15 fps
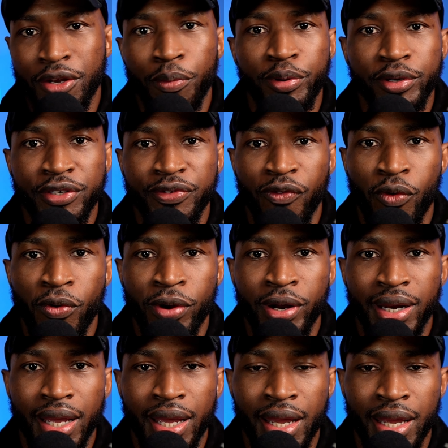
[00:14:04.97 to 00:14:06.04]
push
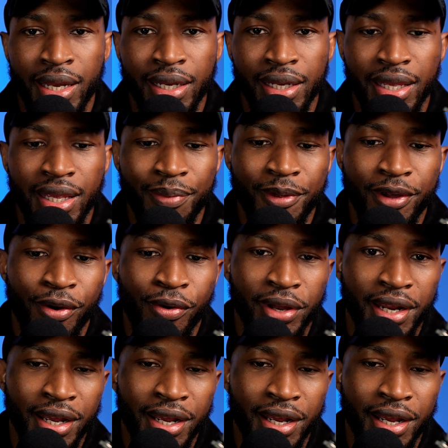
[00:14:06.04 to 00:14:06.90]
forward and keep going.